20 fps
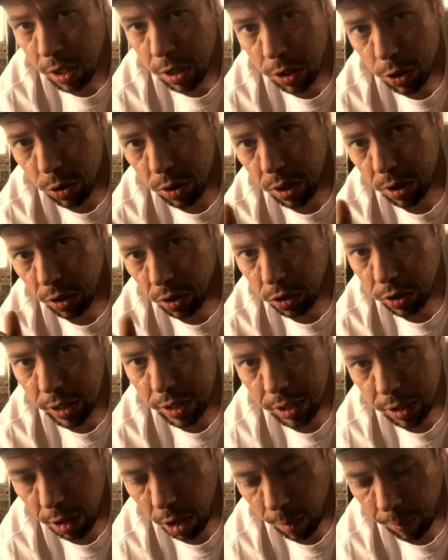You can clean
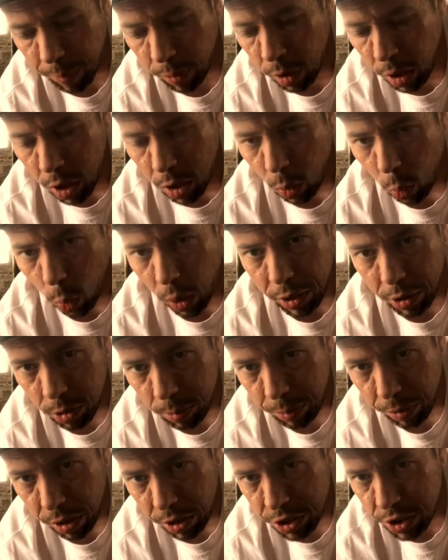it up, wire
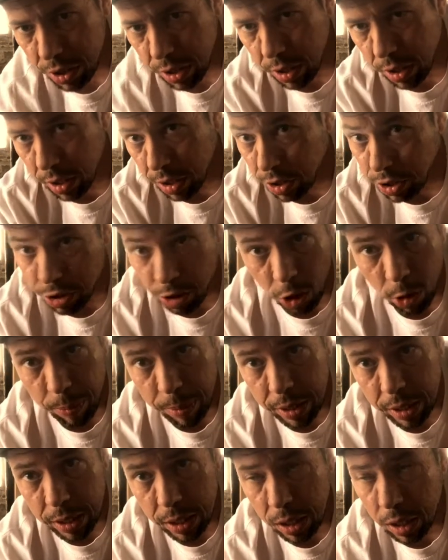brush it, and sharpen
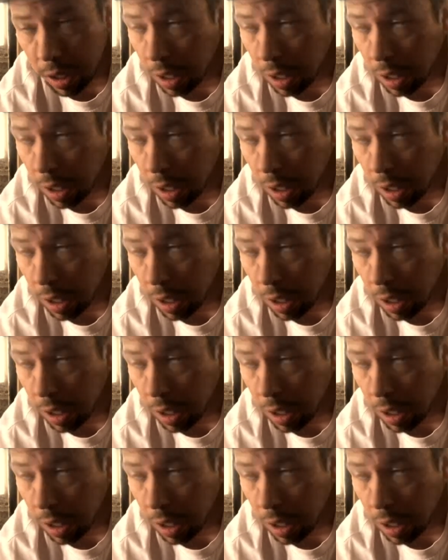it.